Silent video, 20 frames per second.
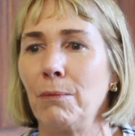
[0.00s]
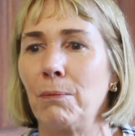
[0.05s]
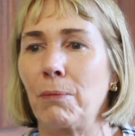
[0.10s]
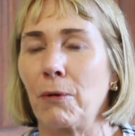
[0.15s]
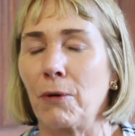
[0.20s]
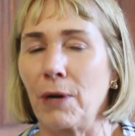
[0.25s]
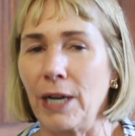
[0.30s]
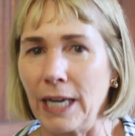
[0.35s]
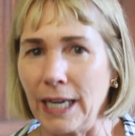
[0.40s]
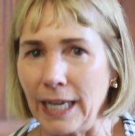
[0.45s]

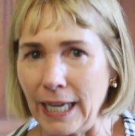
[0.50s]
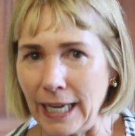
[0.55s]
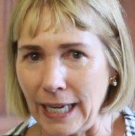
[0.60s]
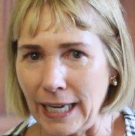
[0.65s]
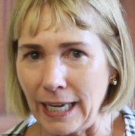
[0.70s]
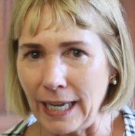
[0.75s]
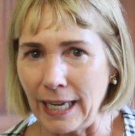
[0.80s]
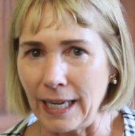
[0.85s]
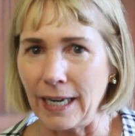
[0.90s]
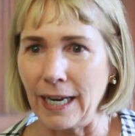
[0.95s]
bring
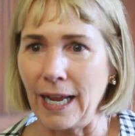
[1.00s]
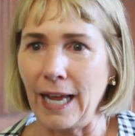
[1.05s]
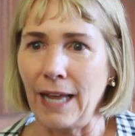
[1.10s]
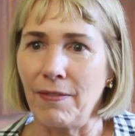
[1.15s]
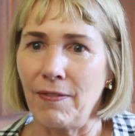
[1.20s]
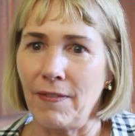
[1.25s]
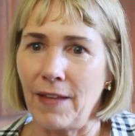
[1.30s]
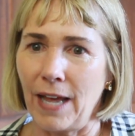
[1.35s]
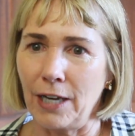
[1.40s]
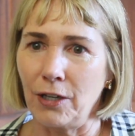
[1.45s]
in,
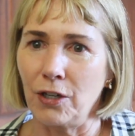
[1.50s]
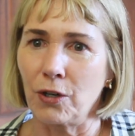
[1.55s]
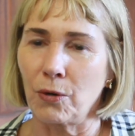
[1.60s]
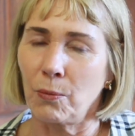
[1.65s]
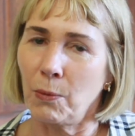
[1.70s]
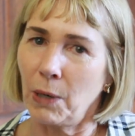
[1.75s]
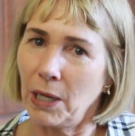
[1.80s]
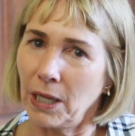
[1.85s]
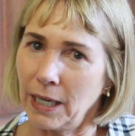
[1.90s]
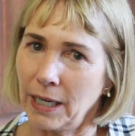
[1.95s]
and then you're
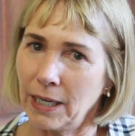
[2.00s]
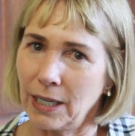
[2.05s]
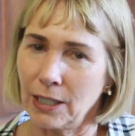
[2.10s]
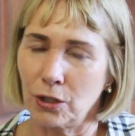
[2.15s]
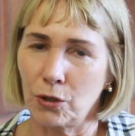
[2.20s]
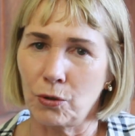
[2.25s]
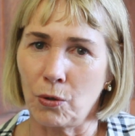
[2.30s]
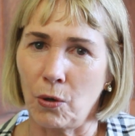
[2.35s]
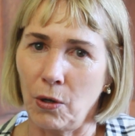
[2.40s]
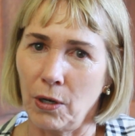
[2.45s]
really
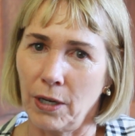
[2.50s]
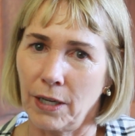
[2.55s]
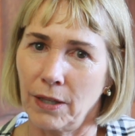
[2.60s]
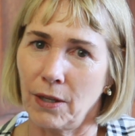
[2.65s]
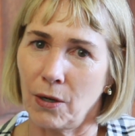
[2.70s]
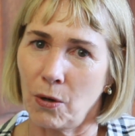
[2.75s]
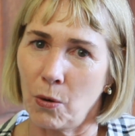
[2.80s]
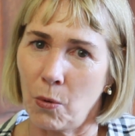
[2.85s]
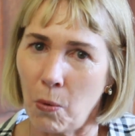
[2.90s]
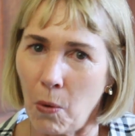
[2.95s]
controlling
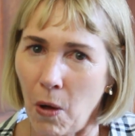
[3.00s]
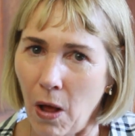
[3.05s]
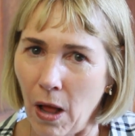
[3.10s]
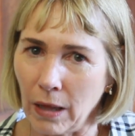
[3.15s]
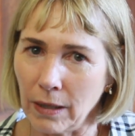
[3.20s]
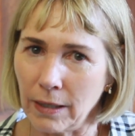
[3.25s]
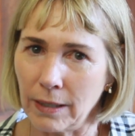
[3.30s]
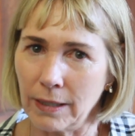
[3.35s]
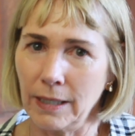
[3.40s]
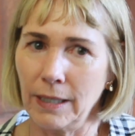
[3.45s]
the
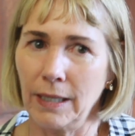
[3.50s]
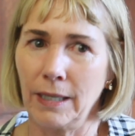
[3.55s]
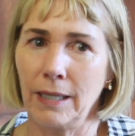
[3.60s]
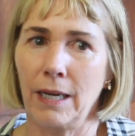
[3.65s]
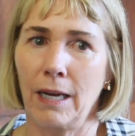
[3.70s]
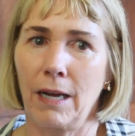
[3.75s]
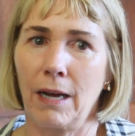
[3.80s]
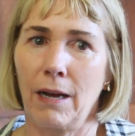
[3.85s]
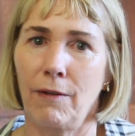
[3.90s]
quality